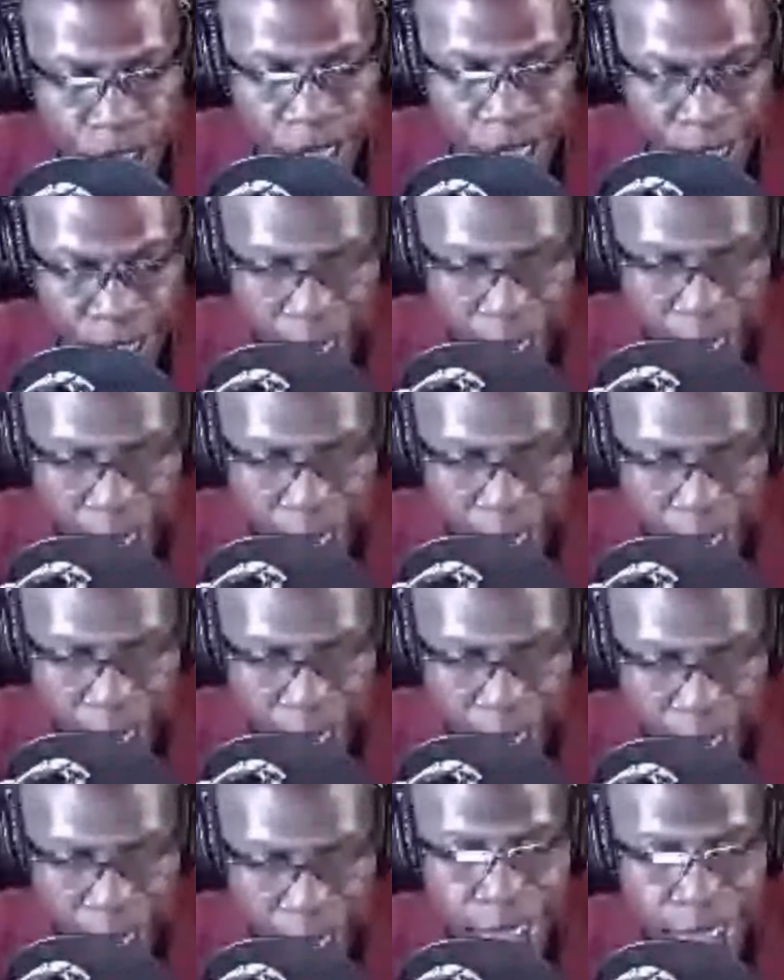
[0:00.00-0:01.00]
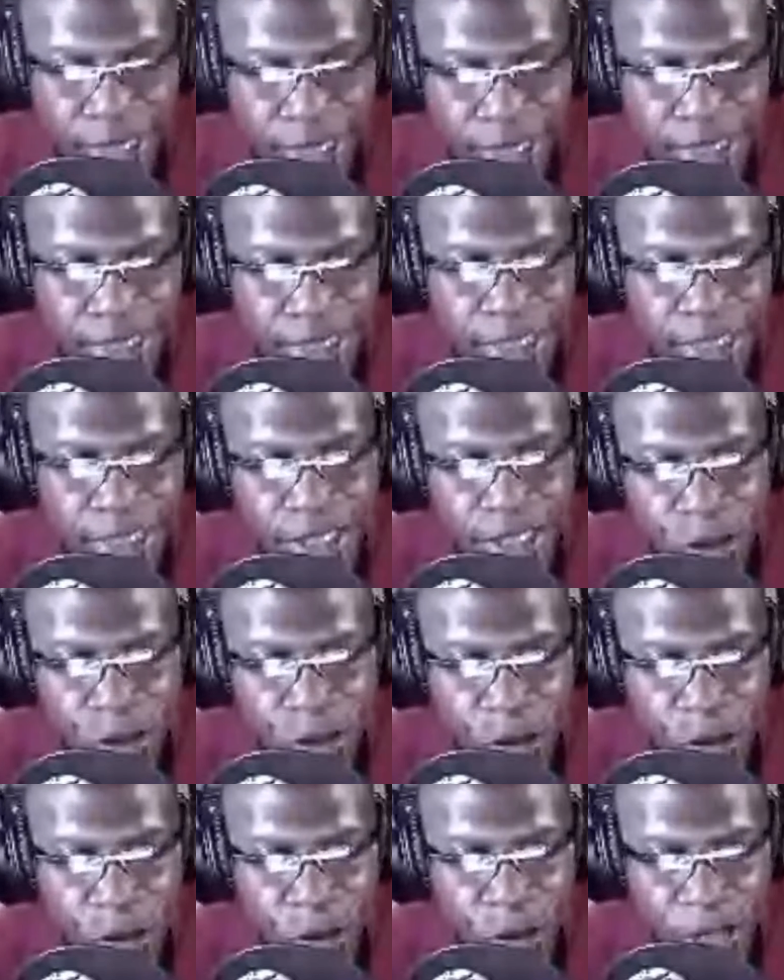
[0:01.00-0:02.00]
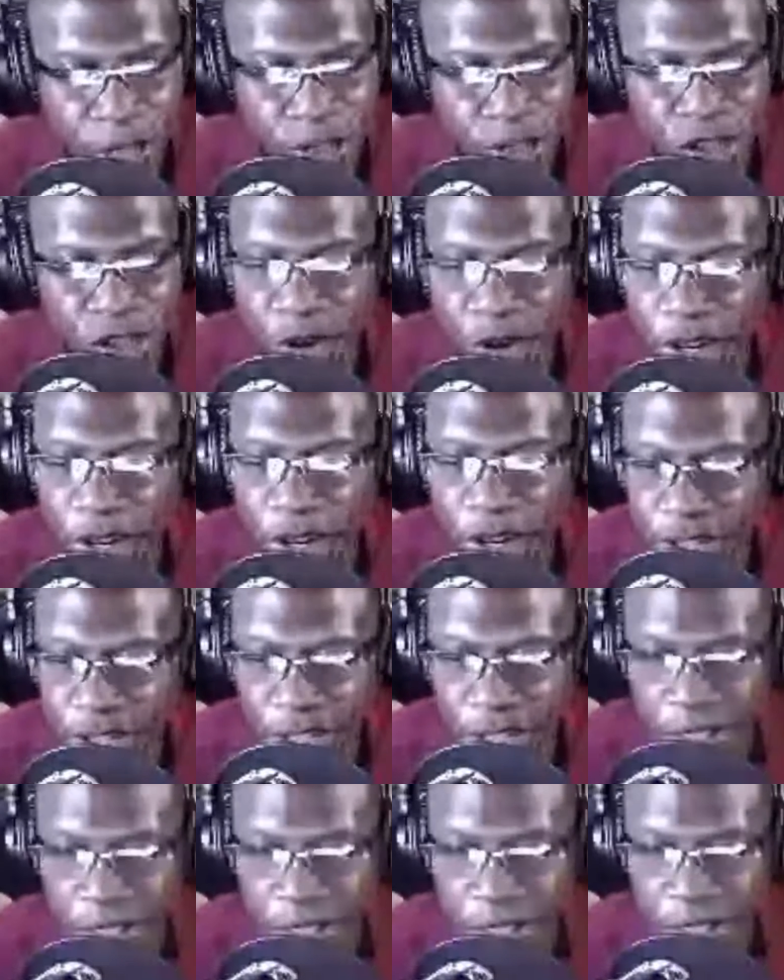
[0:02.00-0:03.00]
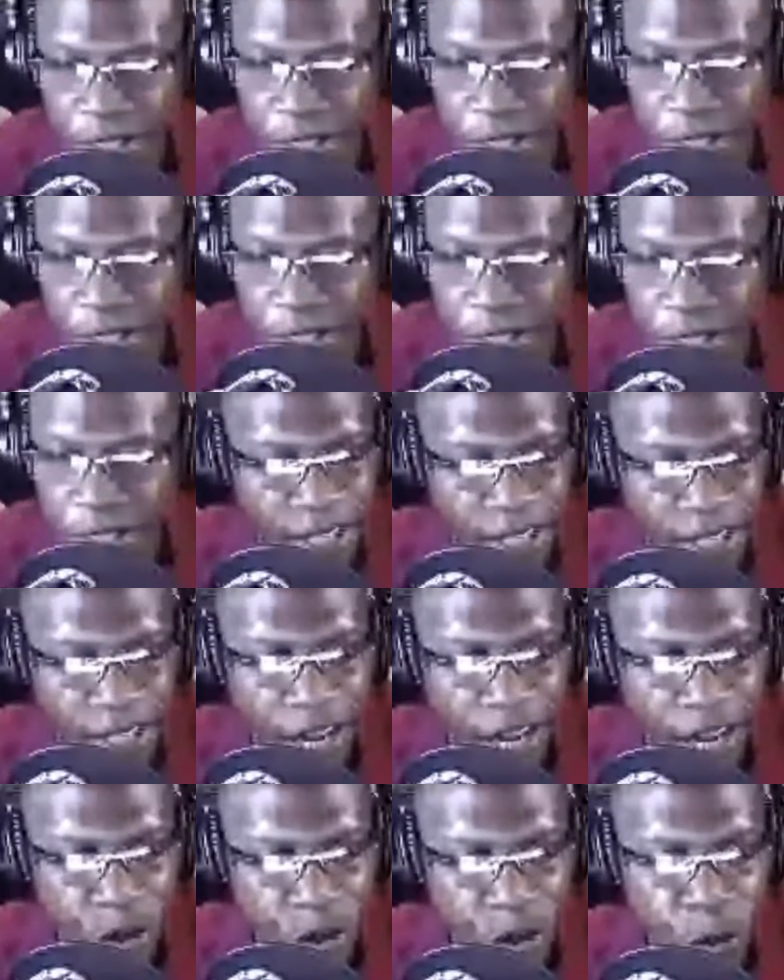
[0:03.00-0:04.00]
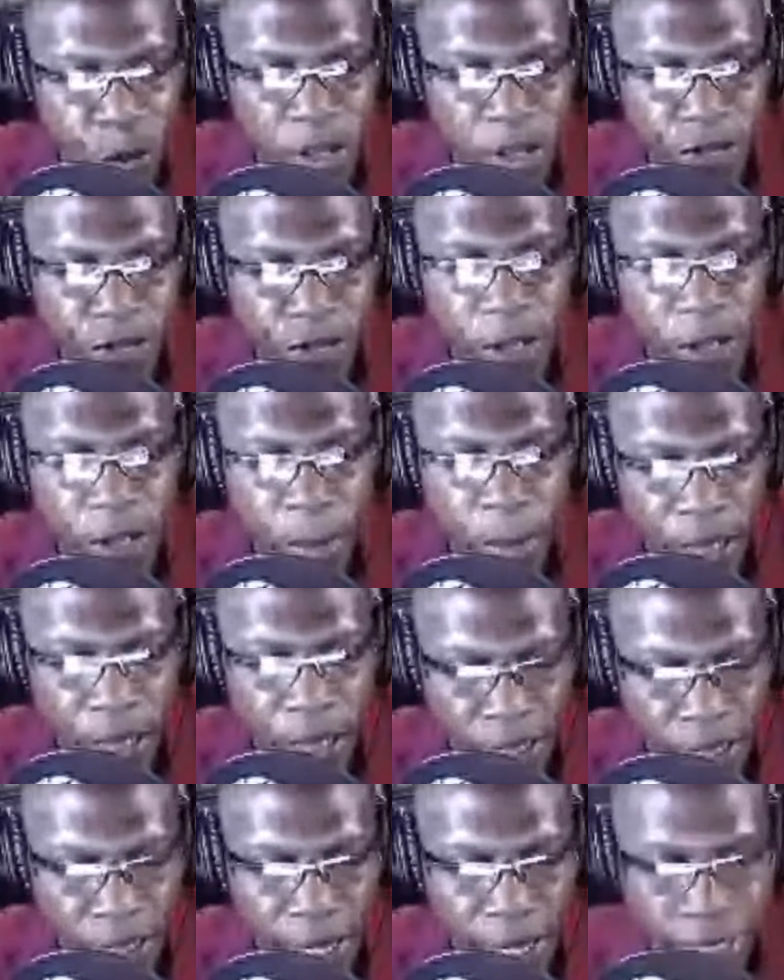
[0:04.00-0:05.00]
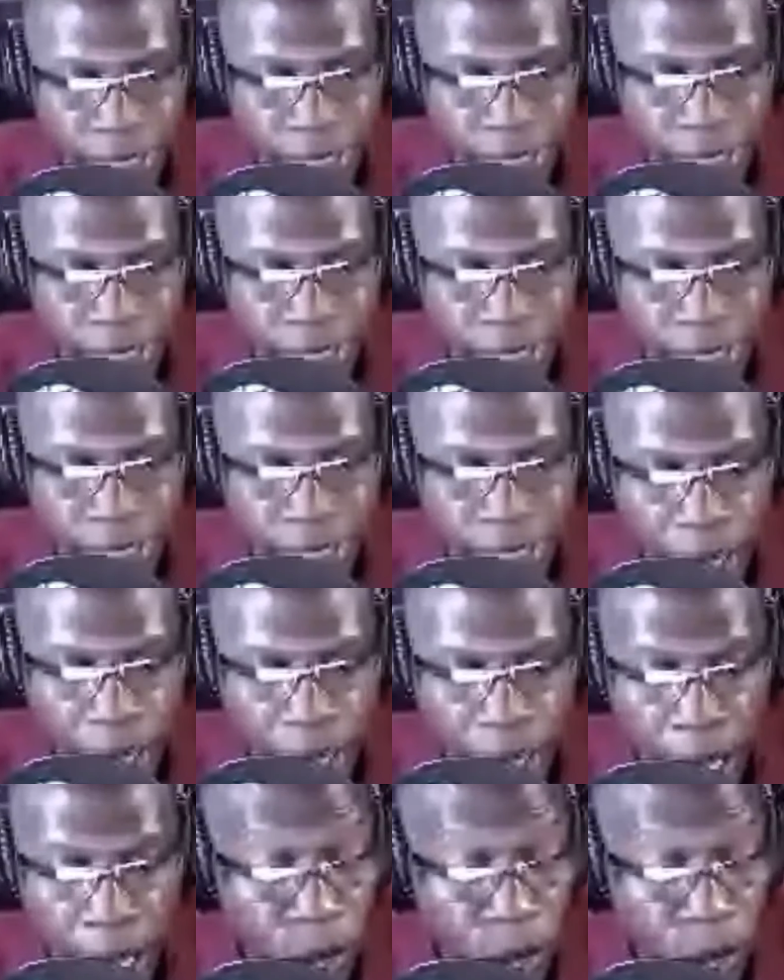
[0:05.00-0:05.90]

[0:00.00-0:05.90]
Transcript: today than we did during Reconstruction? How do you really feel about that? I